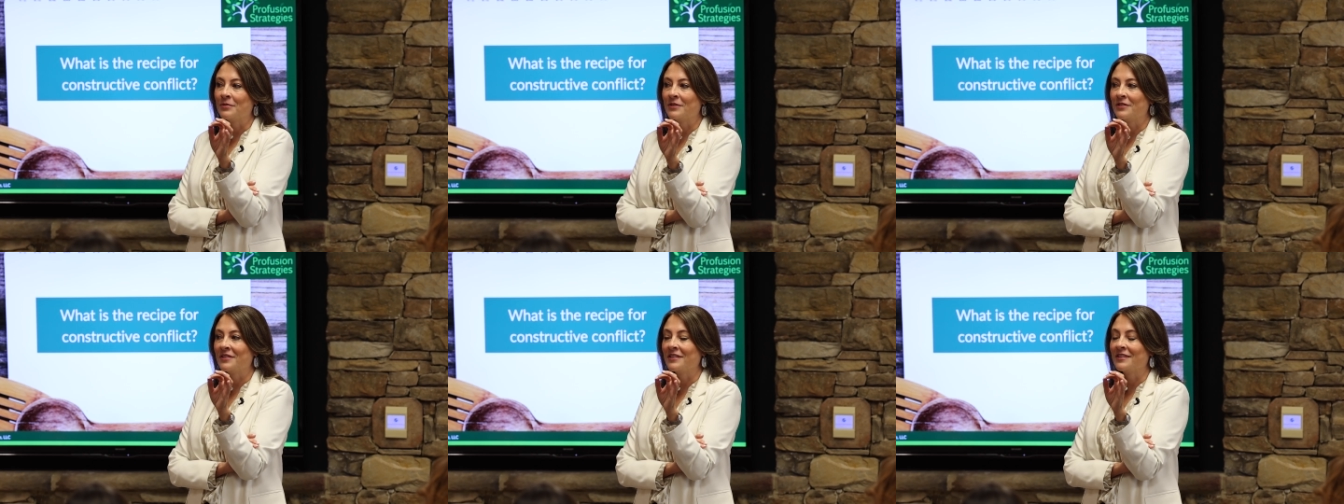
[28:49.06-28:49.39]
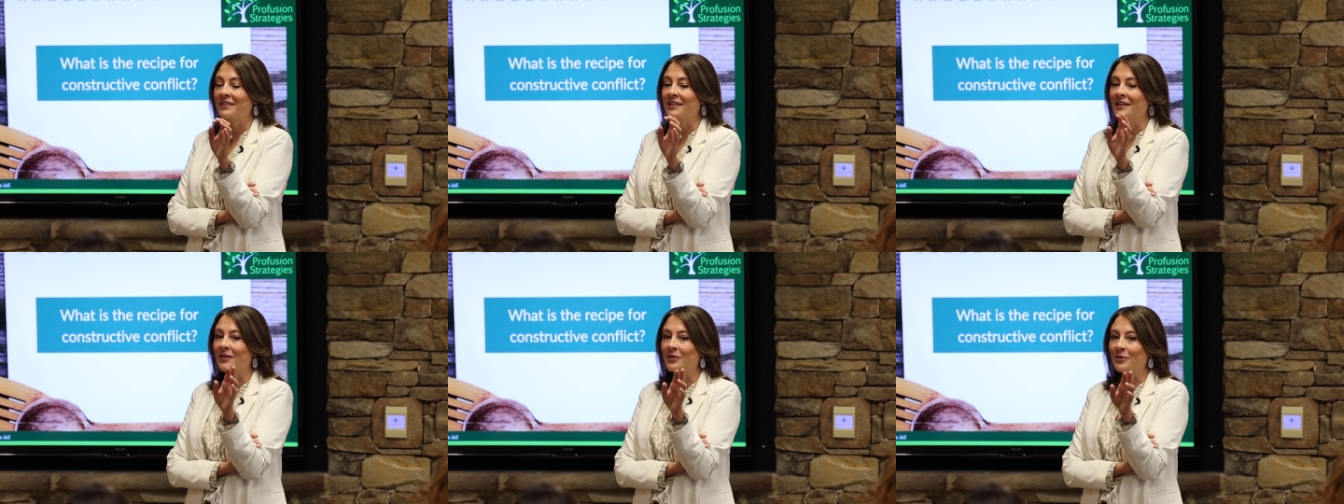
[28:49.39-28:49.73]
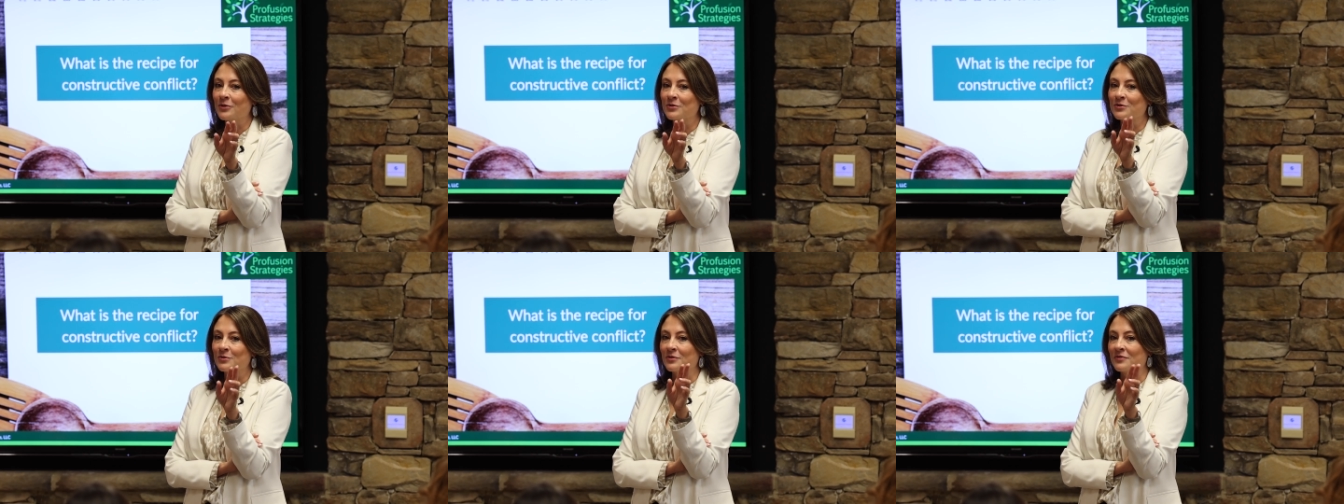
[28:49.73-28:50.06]
Empathy. The
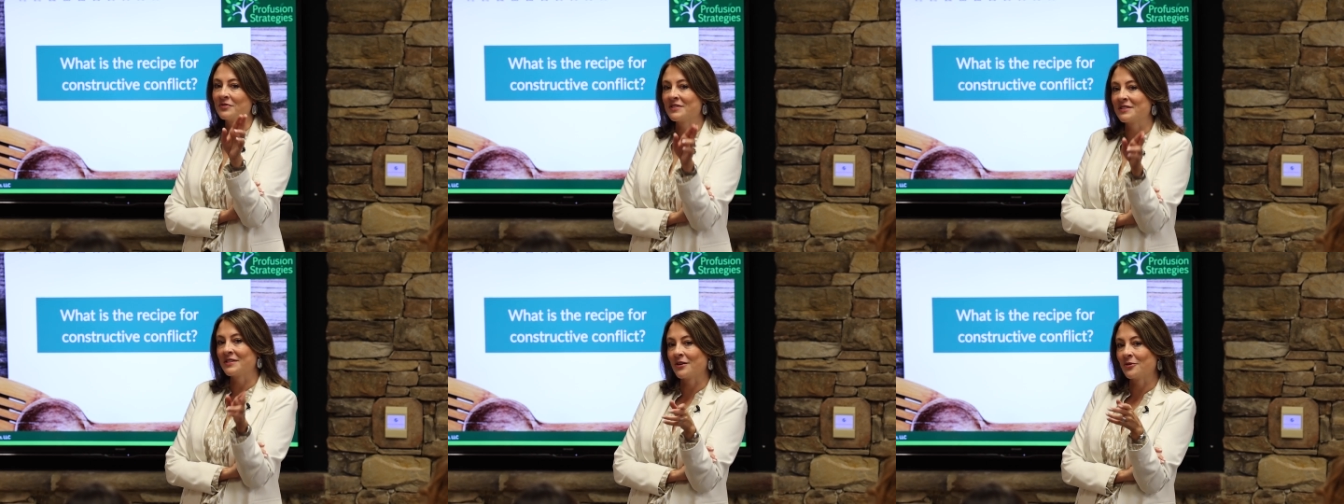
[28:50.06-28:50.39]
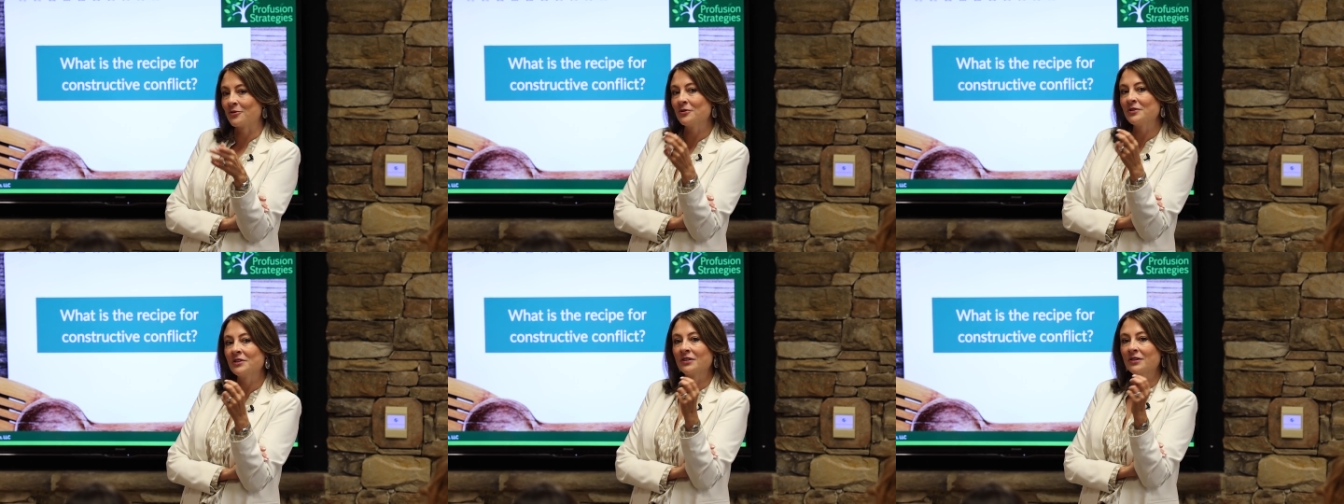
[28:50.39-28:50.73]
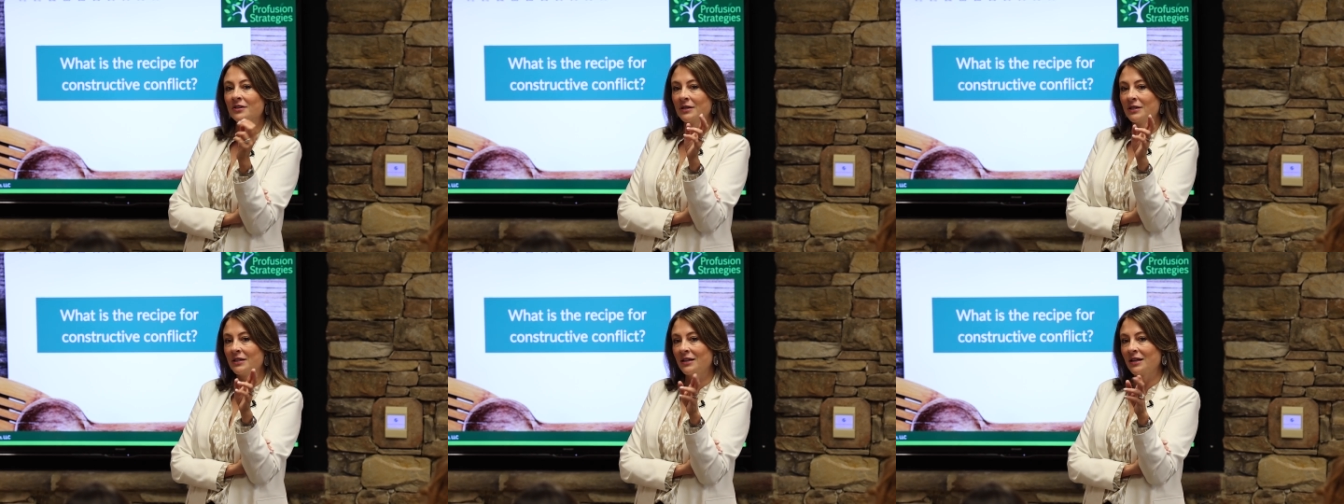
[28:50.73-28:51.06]
other sort of subtle
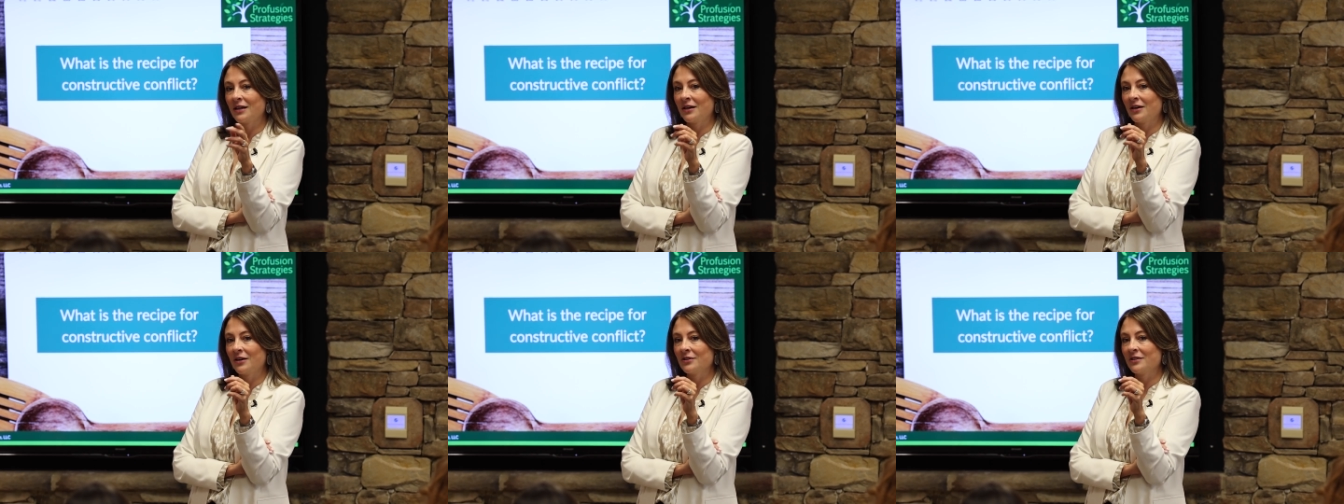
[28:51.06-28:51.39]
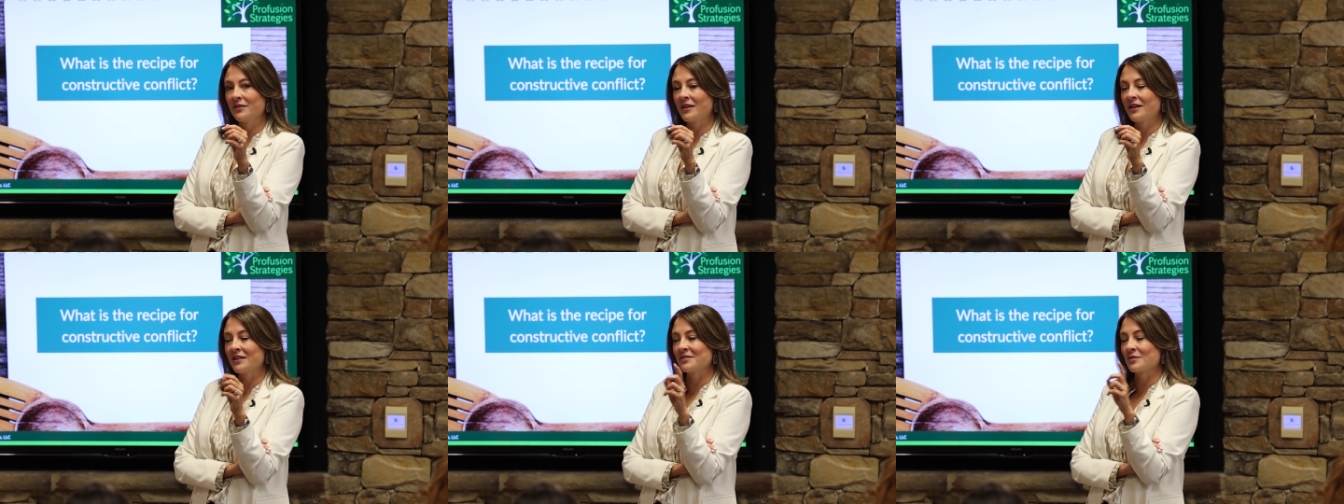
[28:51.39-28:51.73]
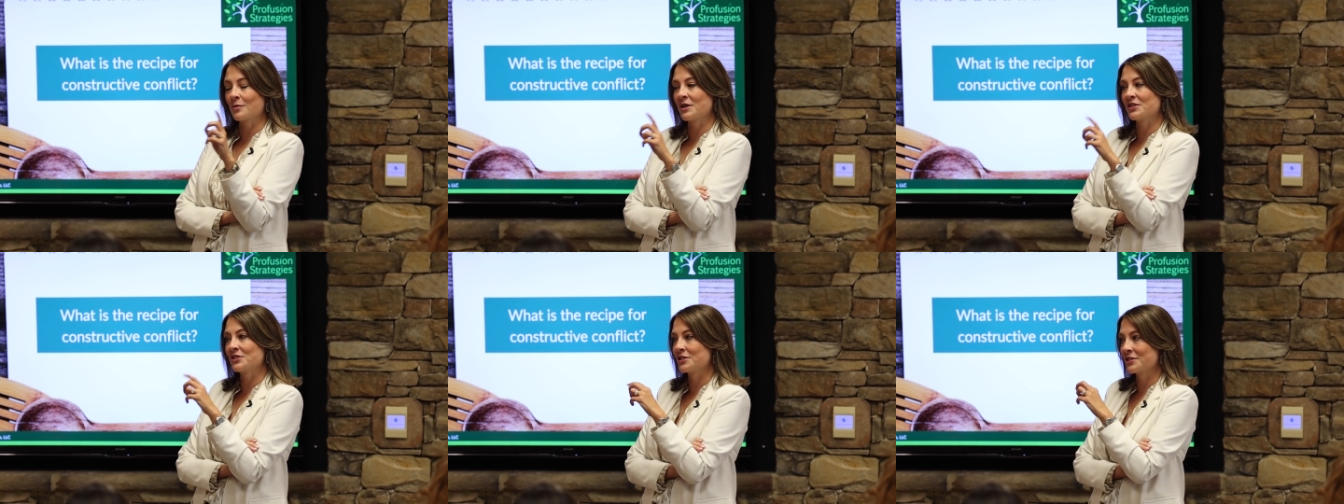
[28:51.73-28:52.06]
ingredient I heard in that is
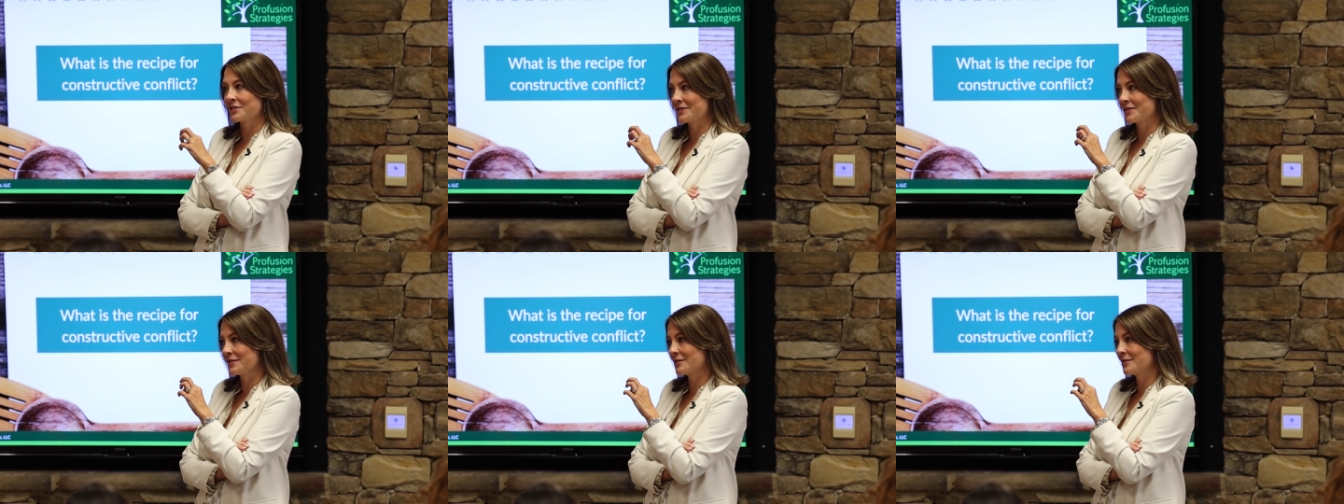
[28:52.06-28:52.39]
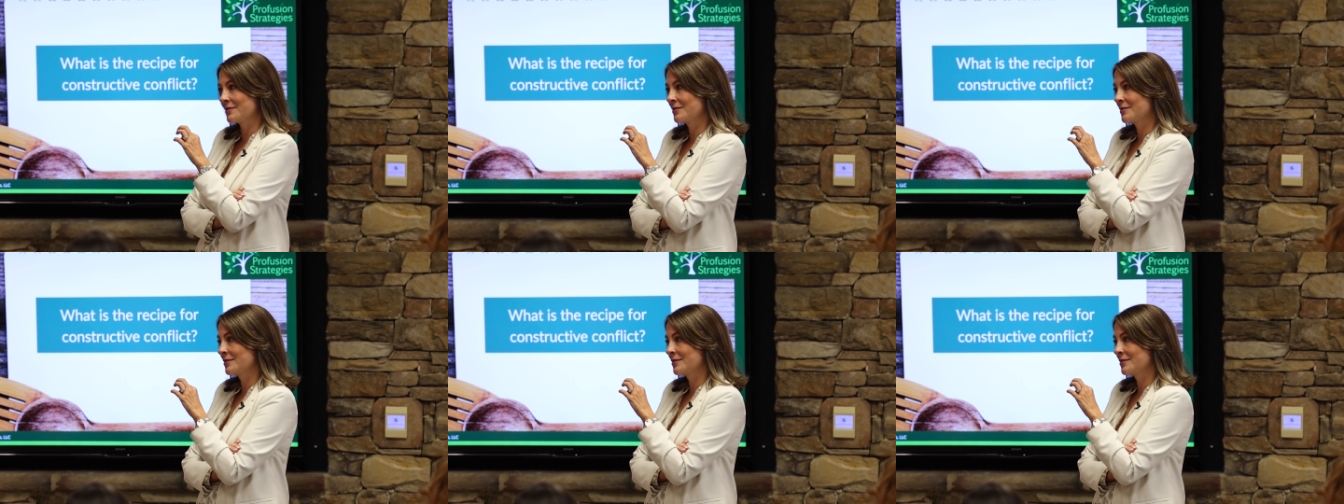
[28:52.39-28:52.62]
questions.